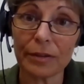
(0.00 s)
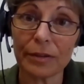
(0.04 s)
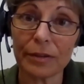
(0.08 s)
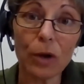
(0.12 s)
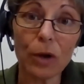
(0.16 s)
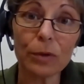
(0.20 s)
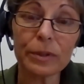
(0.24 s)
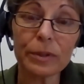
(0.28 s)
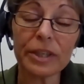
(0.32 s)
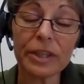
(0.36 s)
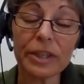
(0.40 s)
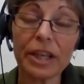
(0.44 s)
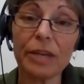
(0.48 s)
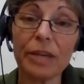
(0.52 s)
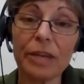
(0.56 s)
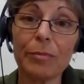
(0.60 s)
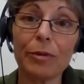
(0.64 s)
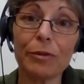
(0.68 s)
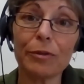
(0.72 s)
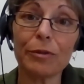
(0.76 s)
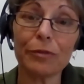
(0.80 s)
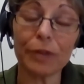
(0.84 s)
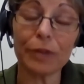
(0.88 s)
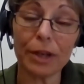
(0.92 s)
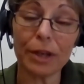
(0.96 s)
whole
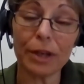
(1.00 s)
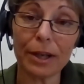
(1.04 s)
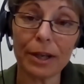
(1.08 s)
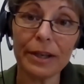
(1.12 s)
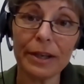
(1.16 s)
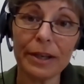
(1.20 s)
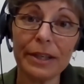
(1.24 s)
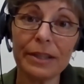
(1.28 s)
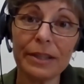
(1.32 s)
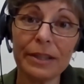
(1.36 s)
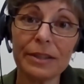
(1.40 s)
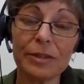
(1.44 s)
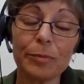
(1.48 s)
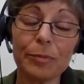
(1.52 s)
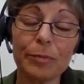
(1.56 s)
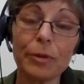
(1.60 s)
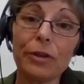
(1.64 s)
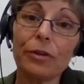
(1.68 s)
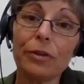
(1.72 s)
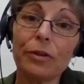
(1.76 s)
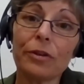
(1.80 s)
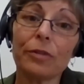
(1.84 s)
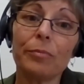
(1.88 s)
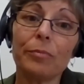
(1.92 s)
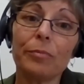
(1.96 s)
team of clients, but
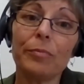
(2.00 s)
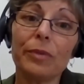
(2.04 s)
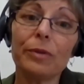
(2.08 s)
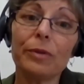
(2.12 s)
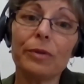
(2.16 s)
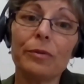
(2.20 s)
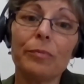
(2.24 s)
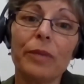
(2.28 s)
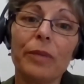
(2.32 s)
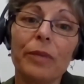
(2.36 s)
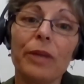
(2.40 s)
you can build